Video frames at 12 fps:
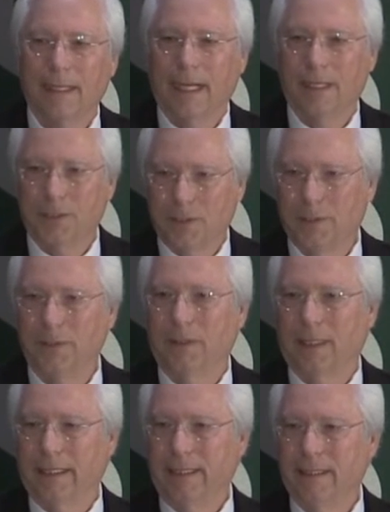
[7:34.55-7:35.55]
I
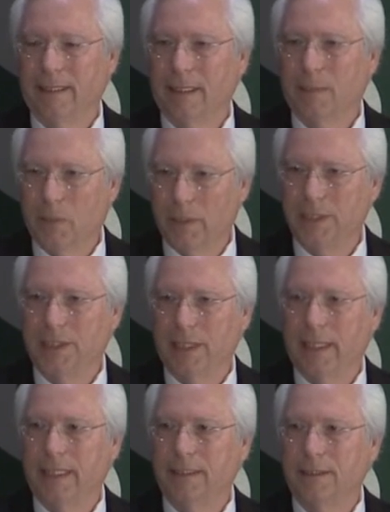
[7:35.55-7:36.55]
truly
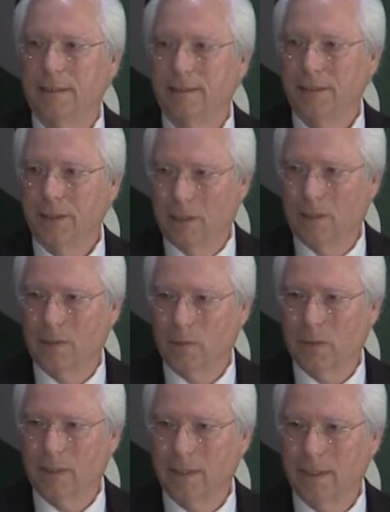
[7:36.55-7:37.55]
appreciate your hard
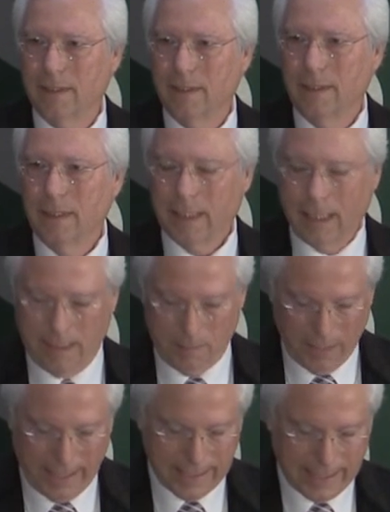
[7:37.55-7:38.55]
work. God
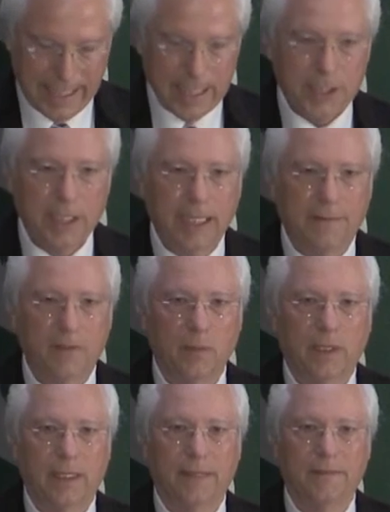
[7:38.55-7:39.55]
bless each and every
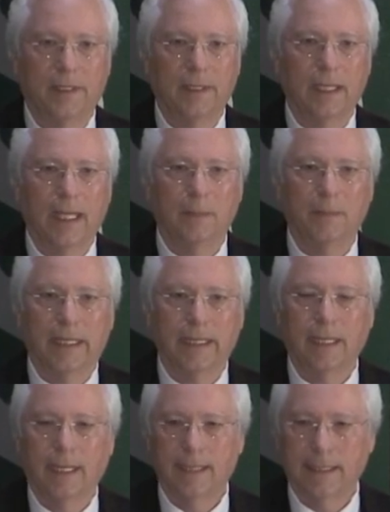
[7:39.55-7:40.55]
one of you, and may
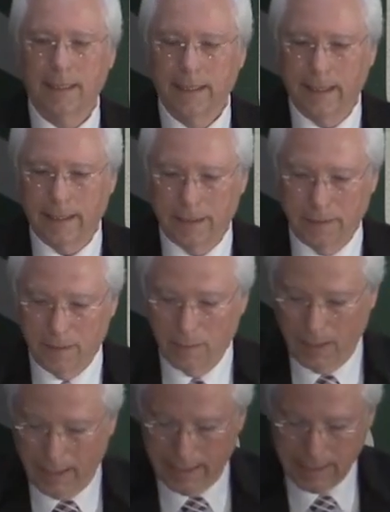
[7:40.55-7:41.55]
God continue to
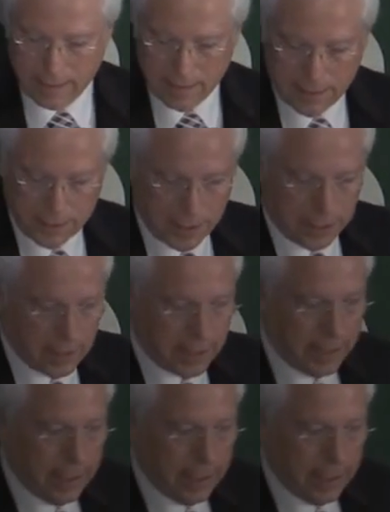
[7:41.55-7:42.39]
bless the Cherokee